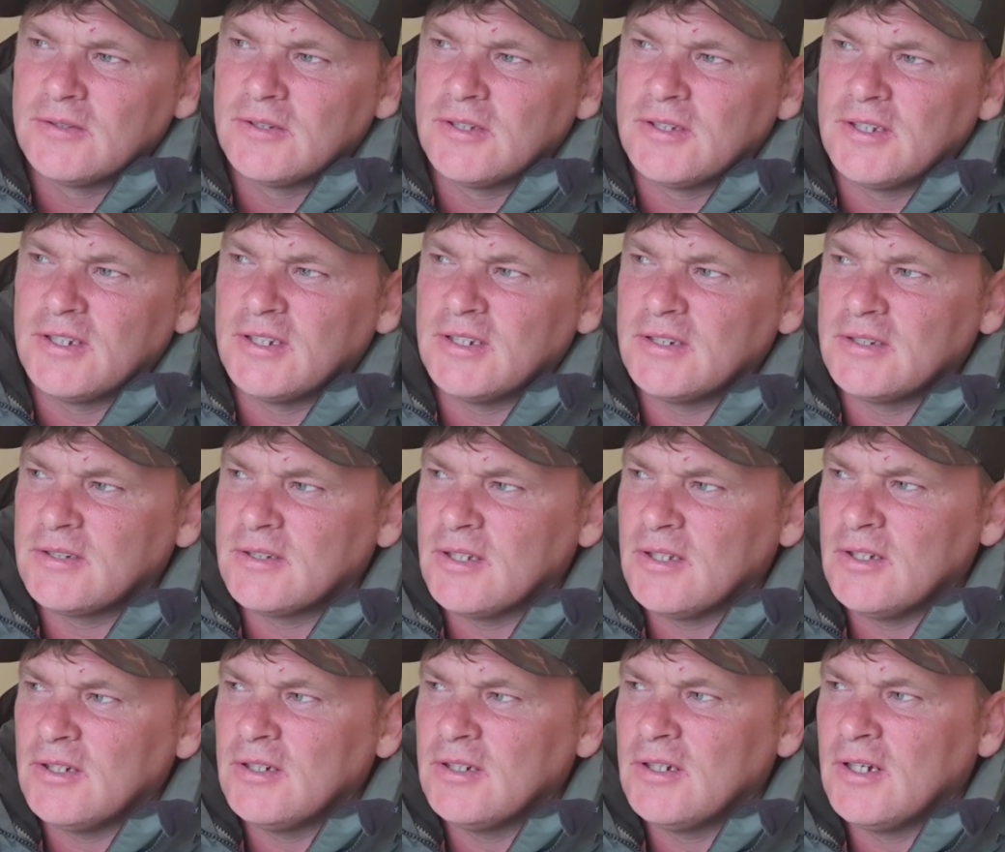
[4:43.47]
to these
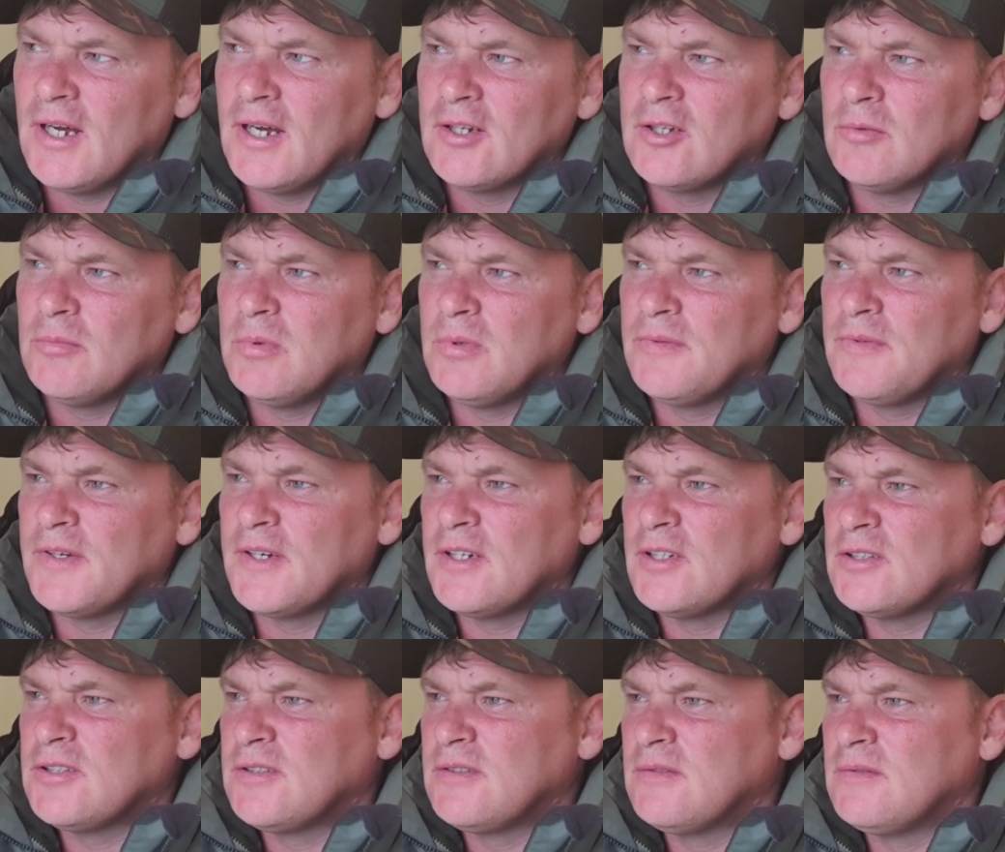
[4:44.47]
high double
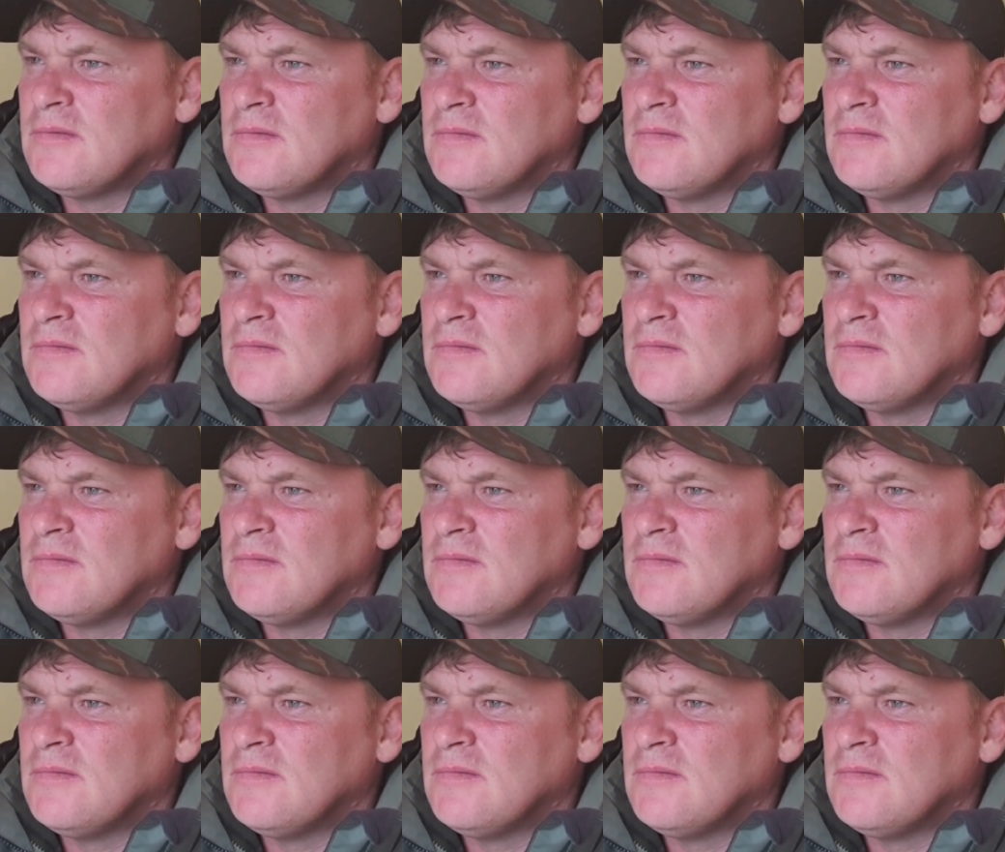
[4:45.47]
figure